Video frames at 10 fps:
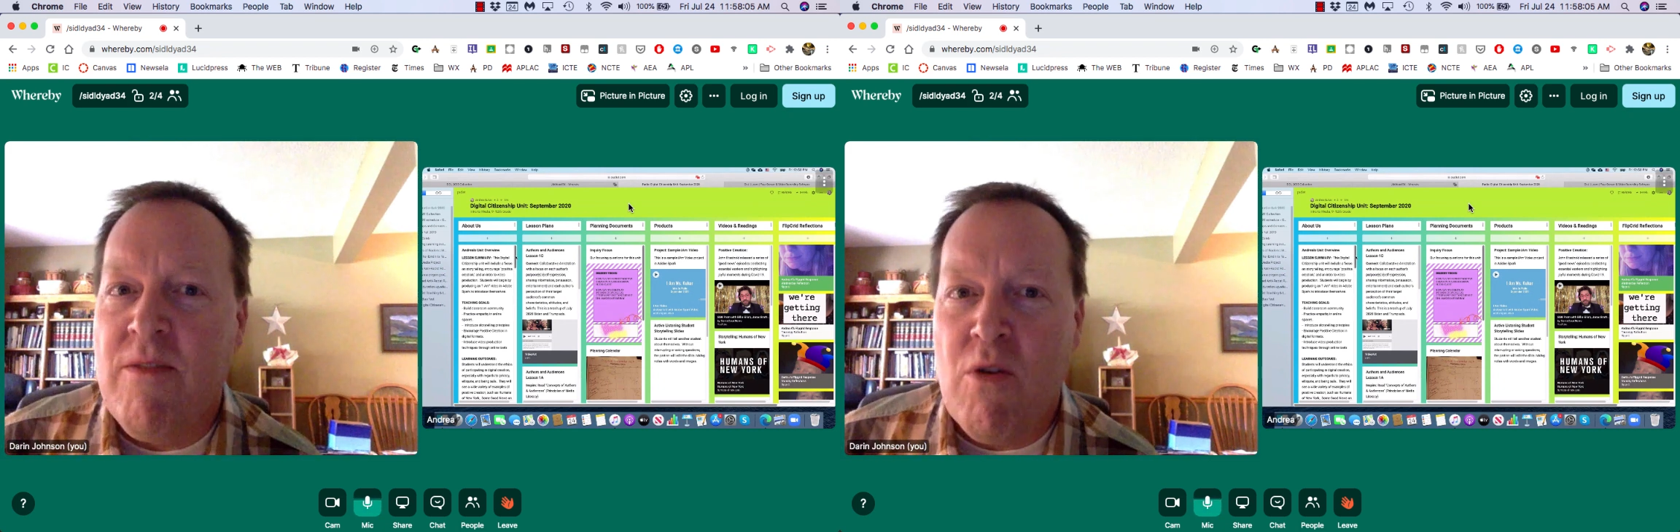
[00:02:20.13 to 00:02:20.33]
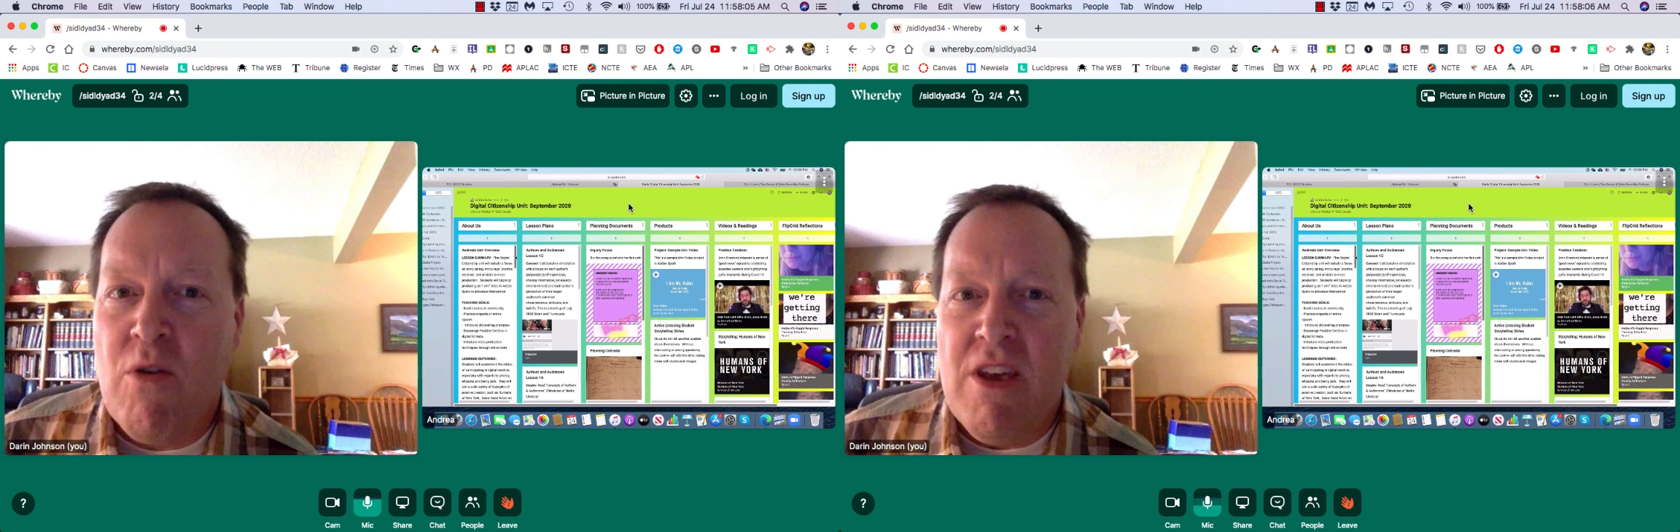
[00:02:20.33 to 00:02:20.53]

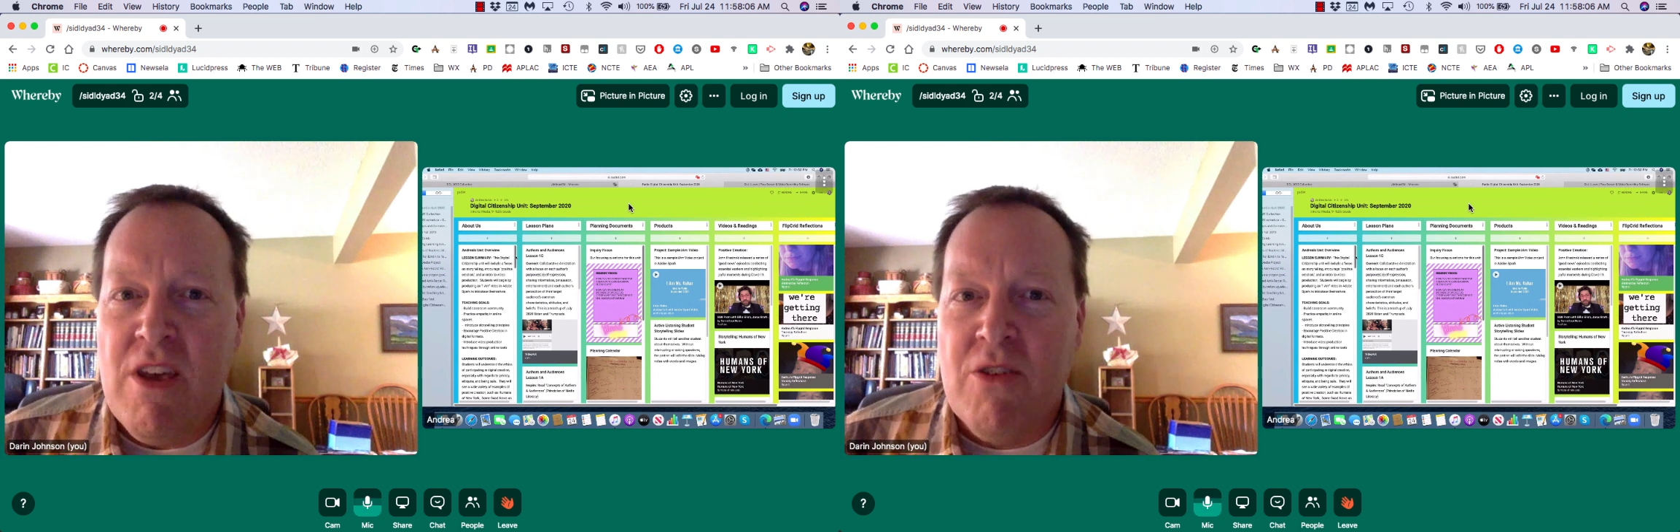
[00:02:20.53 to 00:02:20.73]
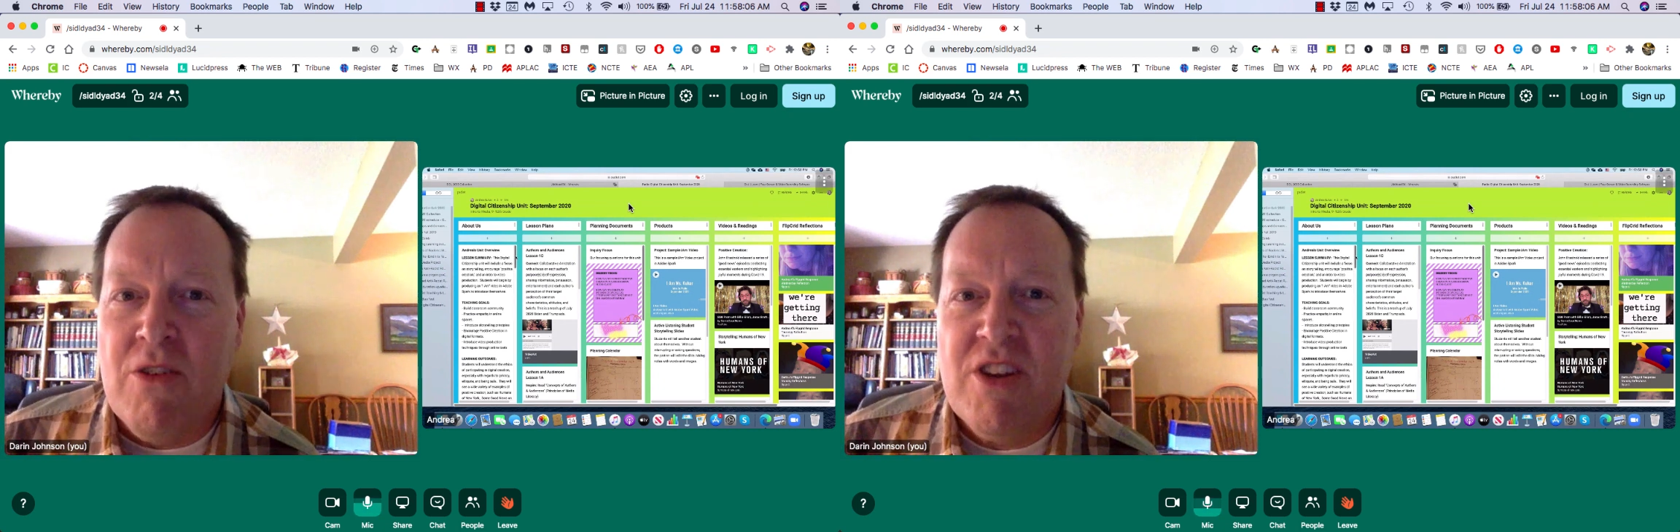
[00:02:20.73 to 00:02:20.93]
for
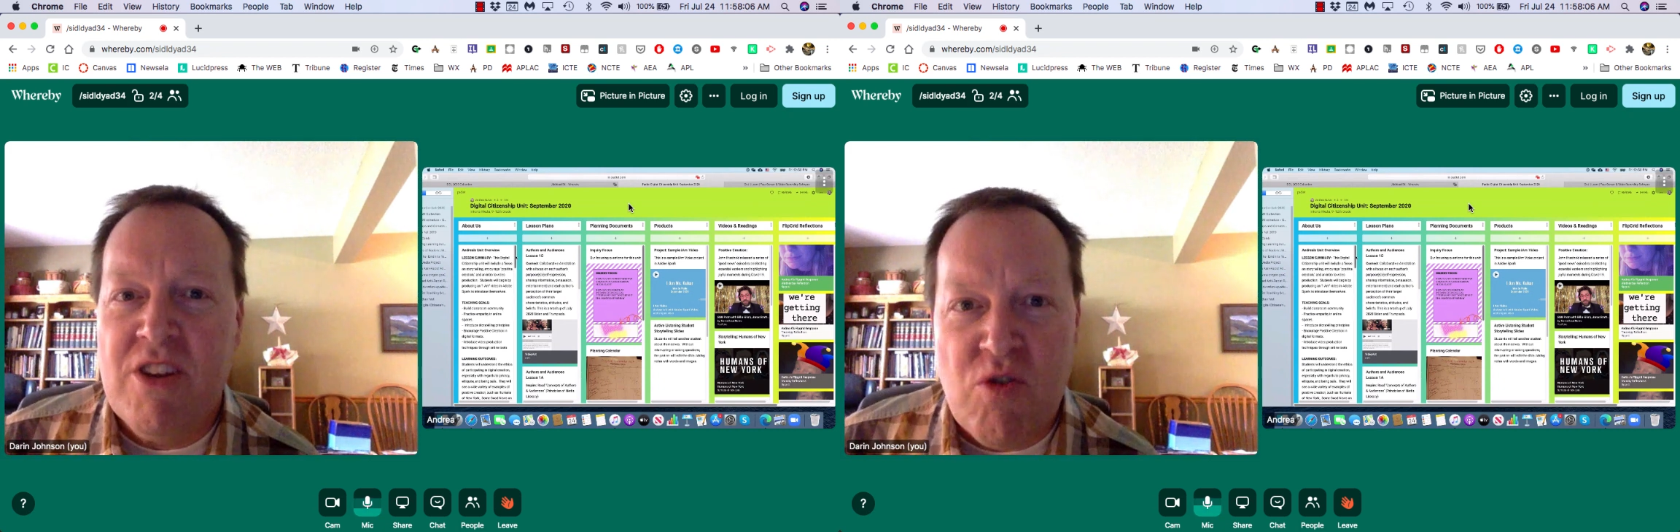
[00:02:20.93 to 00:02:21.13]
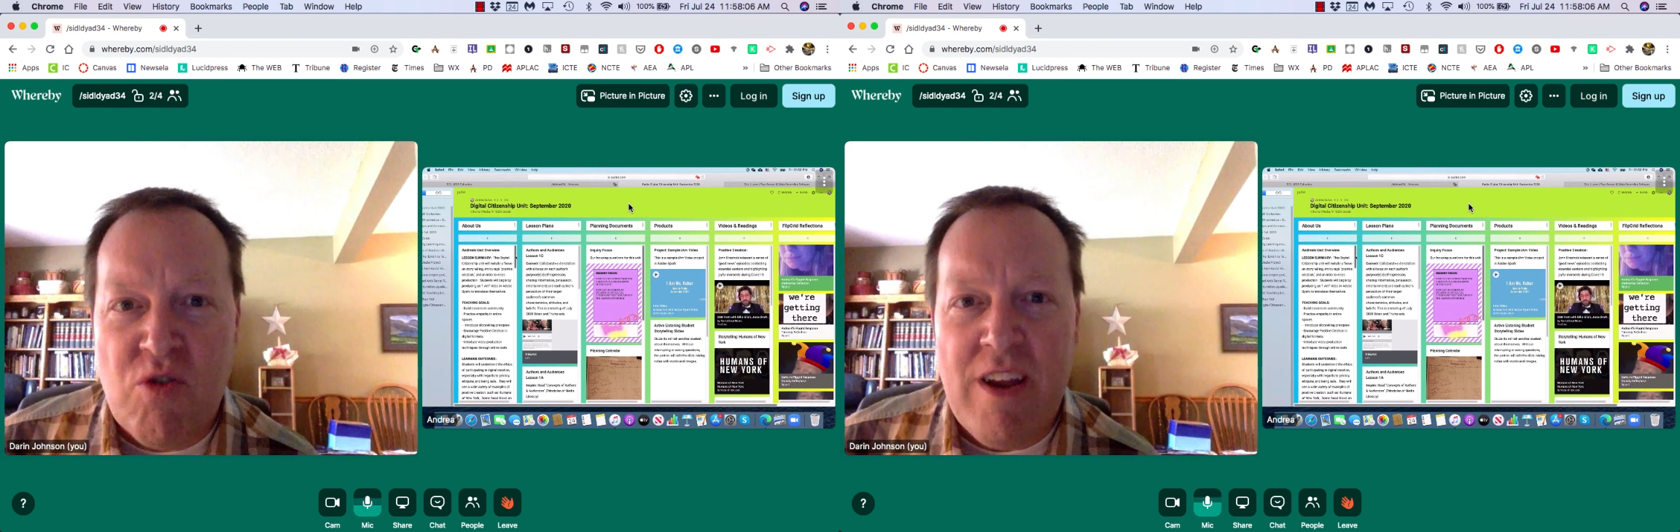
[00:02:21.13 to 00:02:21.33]
you
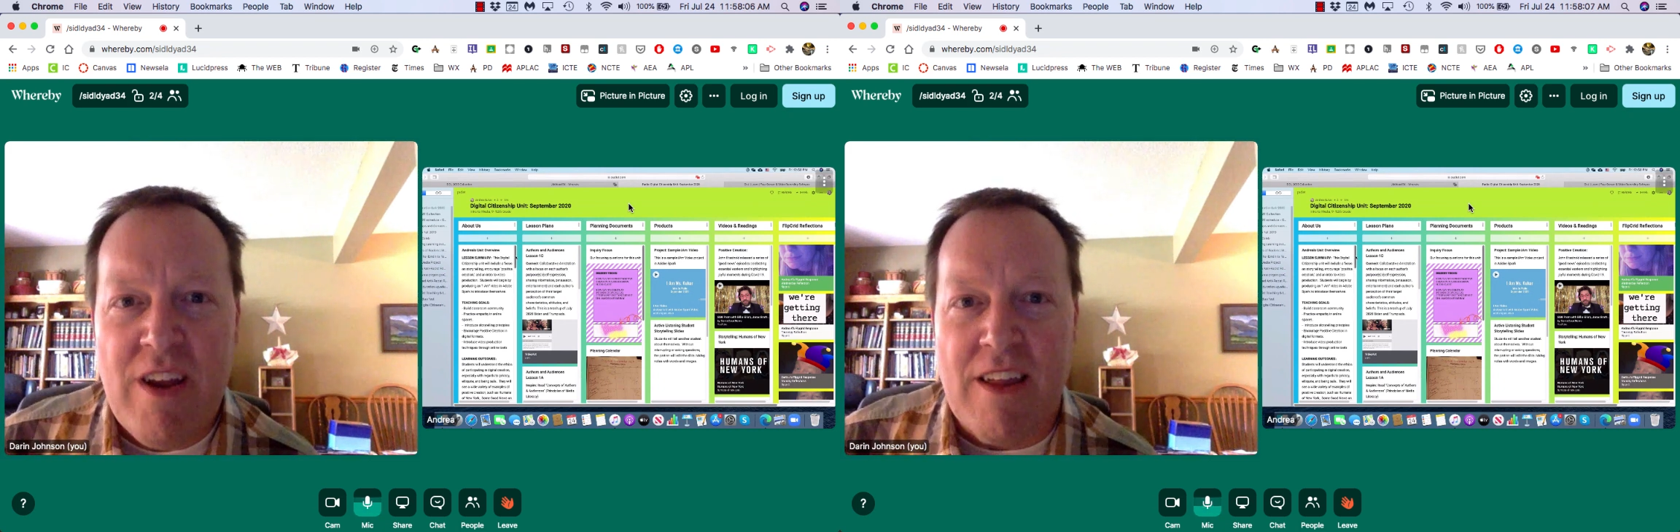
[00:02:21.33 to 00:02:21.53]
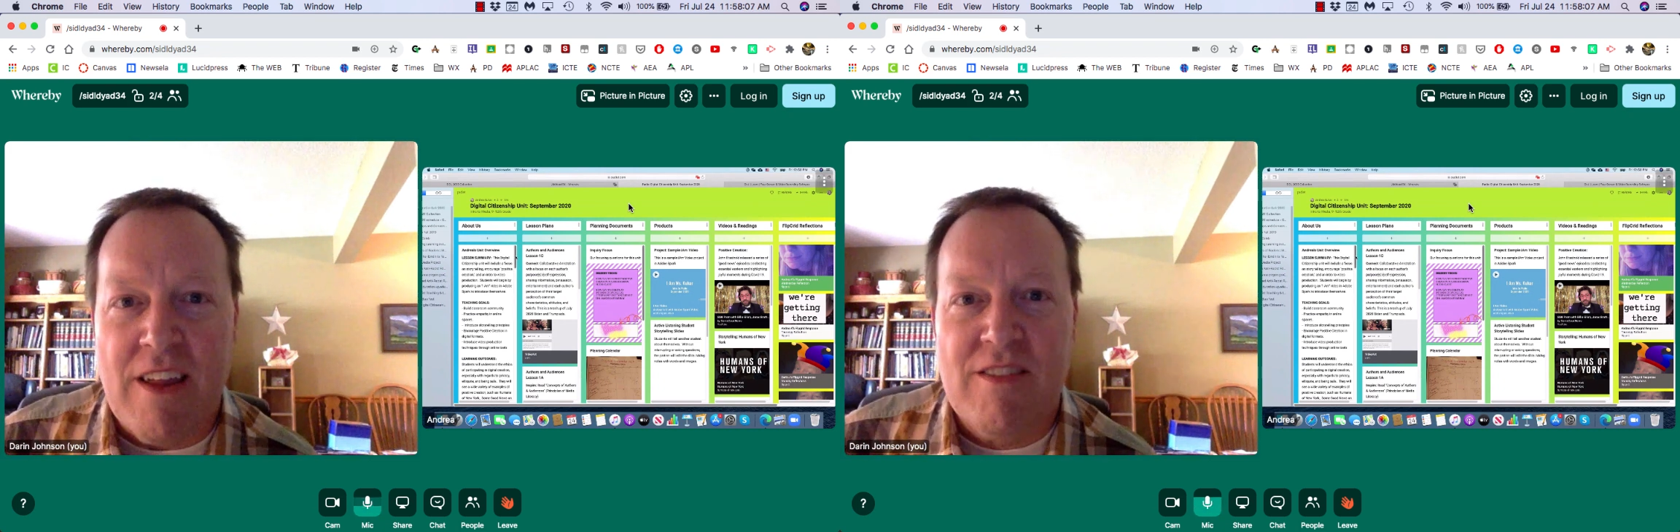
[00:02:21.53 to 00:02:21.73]
to
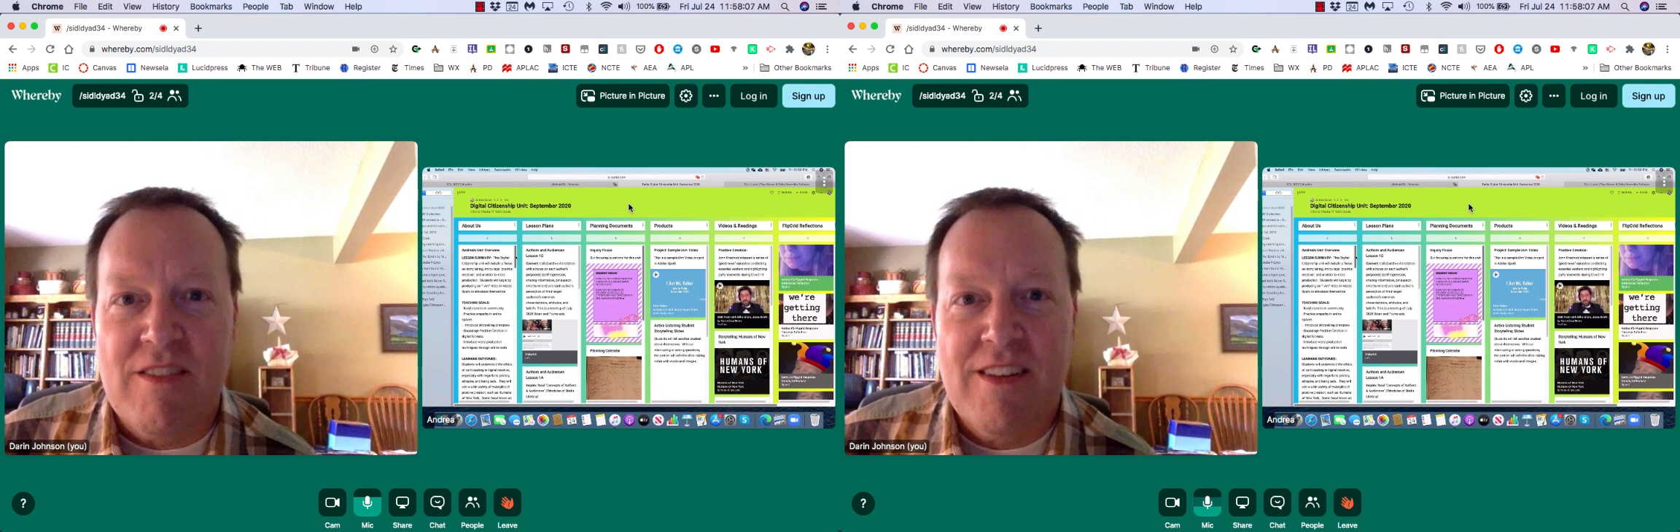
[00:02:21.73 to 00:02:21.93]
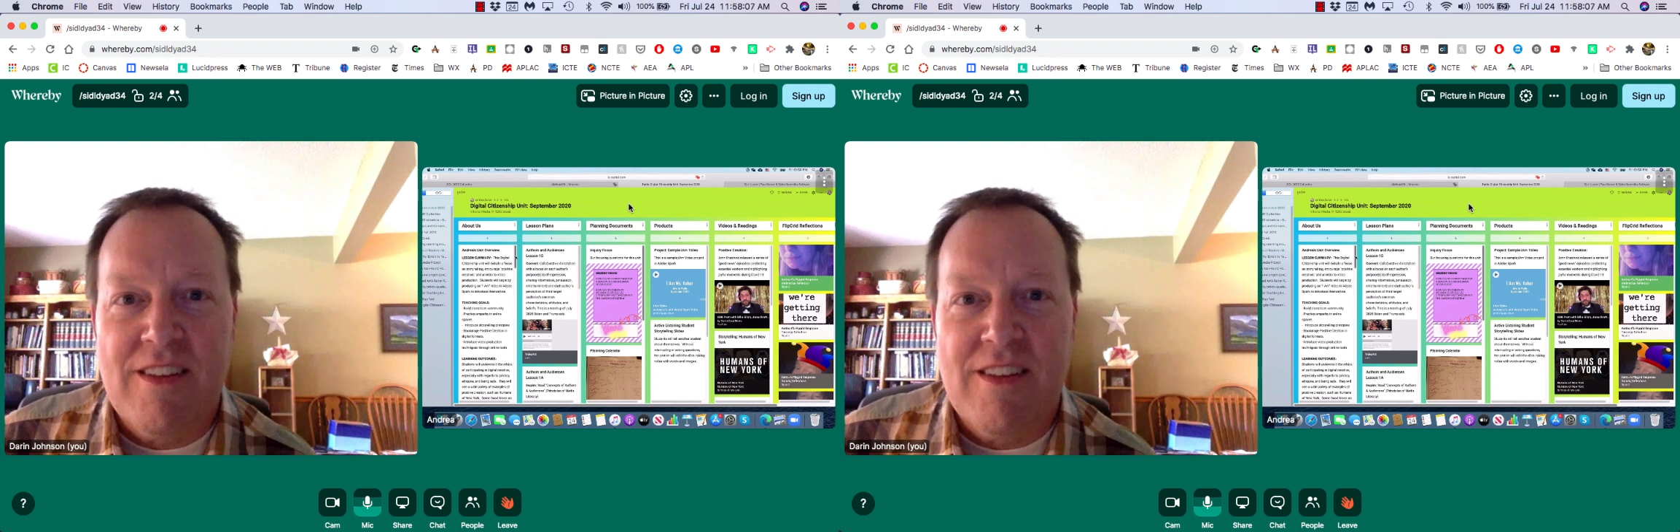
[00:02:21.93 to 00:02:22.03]
join us.